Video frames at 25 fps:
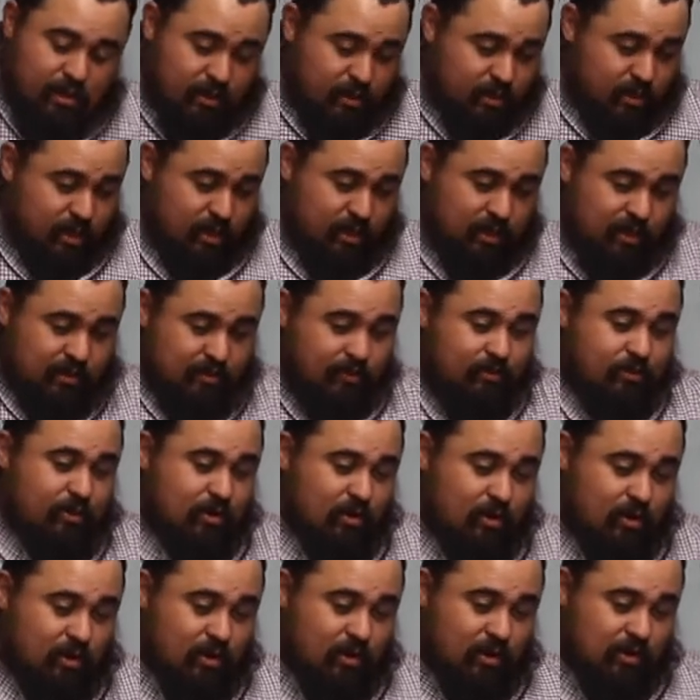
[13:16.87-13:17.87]
They love
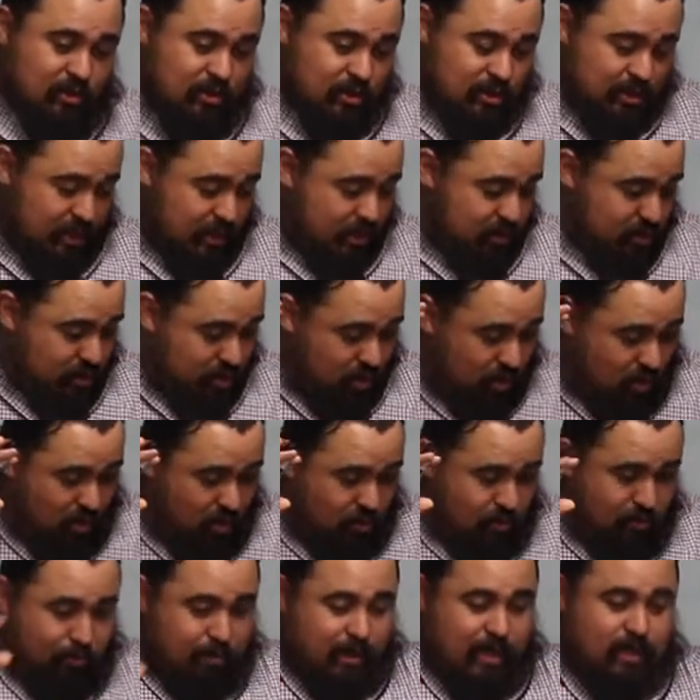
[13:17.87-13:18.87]
their laws, and they're
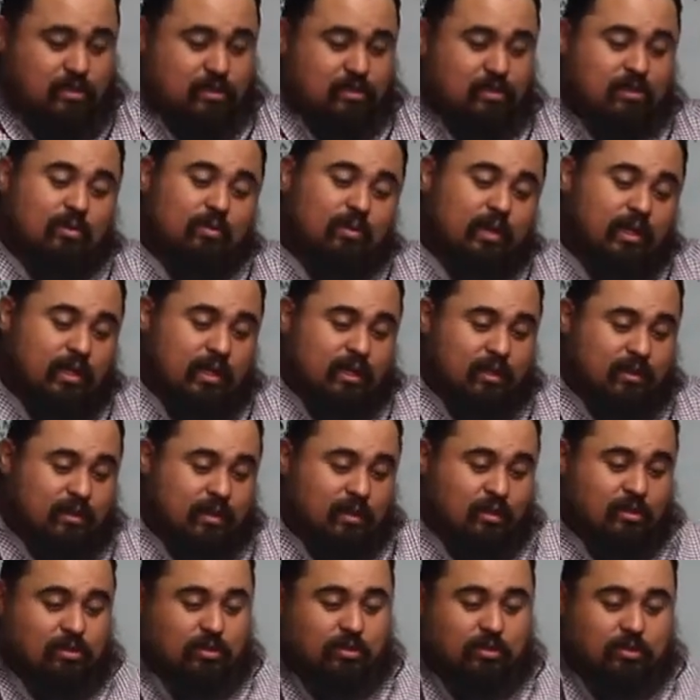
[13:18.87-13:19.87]
going back to the way that
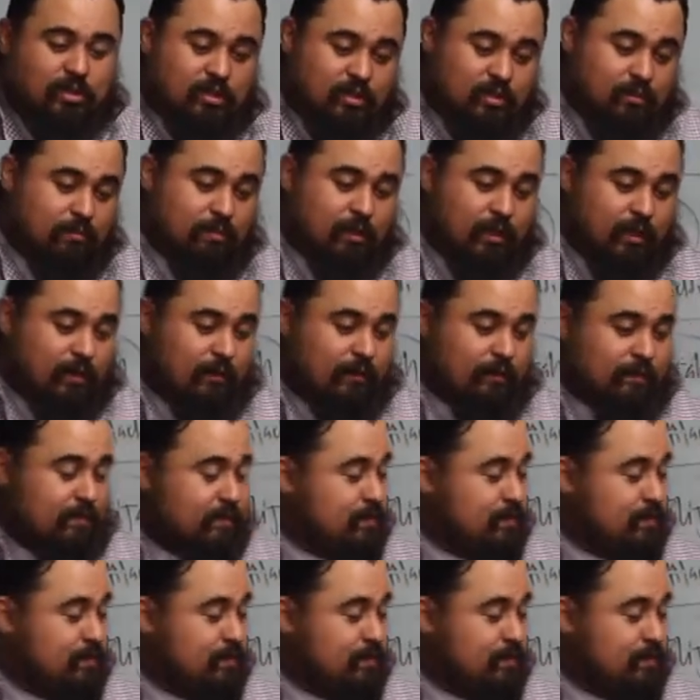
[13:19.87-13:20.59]
things used to be.